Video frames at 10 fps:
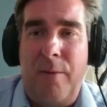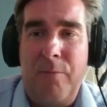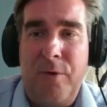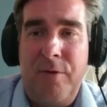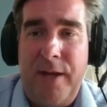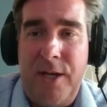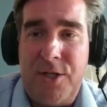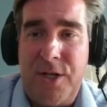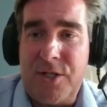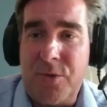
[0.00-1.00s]
we've had a
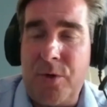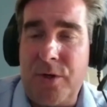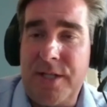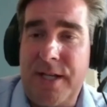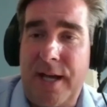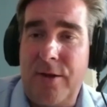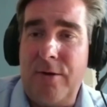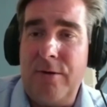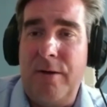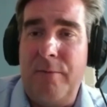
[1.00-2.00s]
chance to work
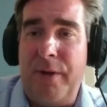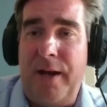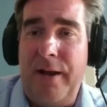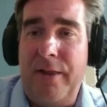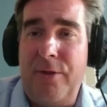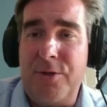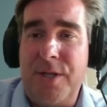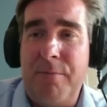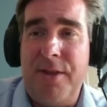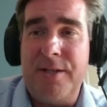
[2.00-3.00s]
together, but there's
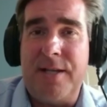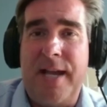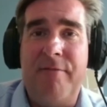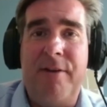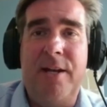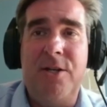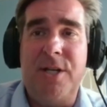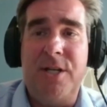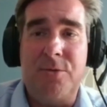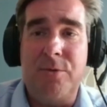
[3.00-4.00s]
some things I haven't had a
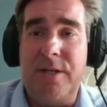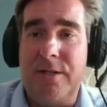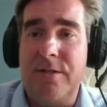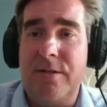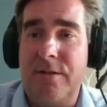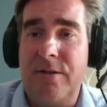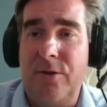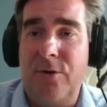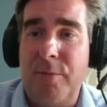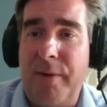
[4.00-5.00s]
chance to really
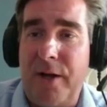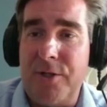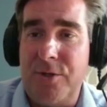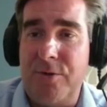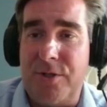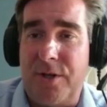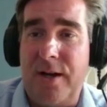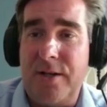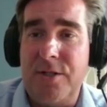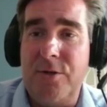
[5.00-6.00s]
learn about you and
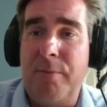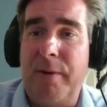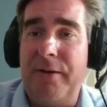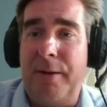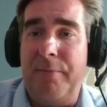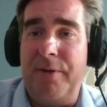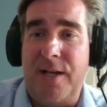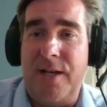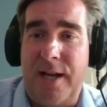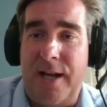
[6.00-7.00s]
talk to you about, and I'm
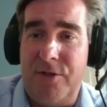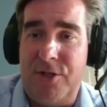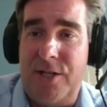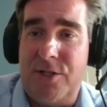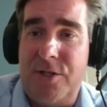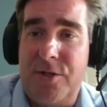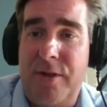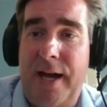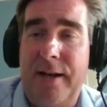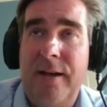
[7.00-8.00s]
excited to have a chance to do
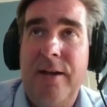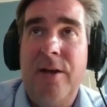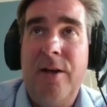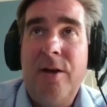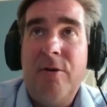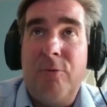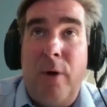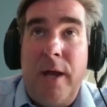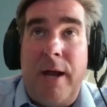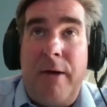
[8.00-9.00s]
that. For
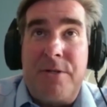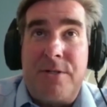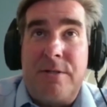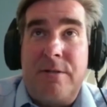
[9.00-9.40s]
one, I was,